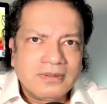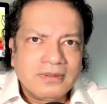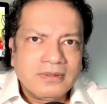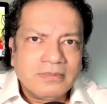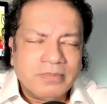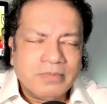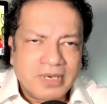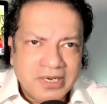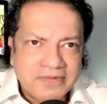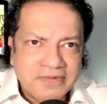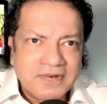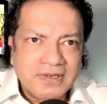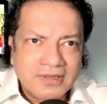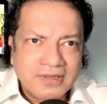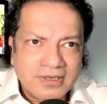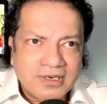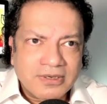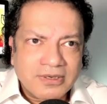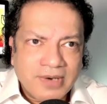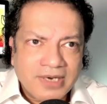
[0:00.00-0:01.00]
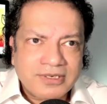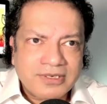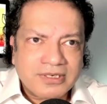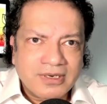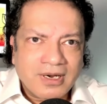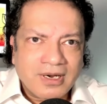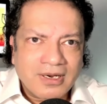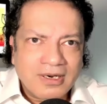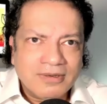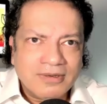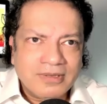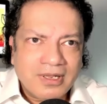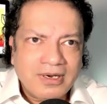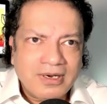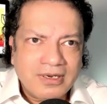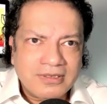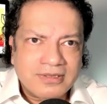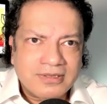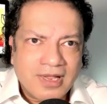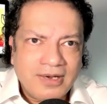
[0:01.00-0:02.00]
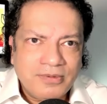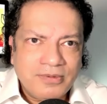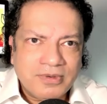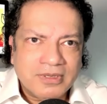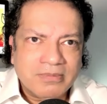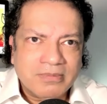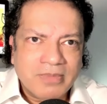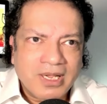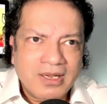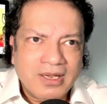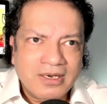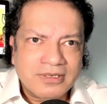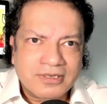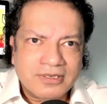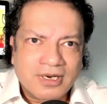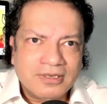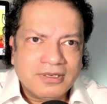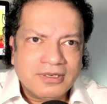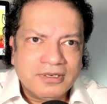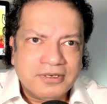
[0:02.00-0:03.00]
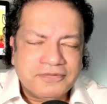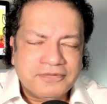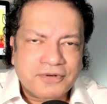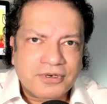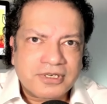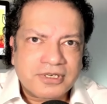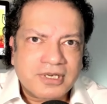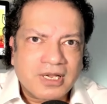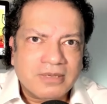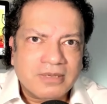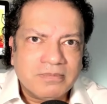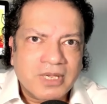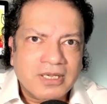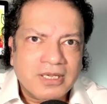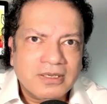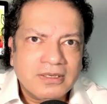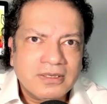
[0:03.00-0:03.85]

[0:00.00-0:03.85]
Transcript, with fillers: But even in the correction, I know that he's there with me and he's not going to forsake me.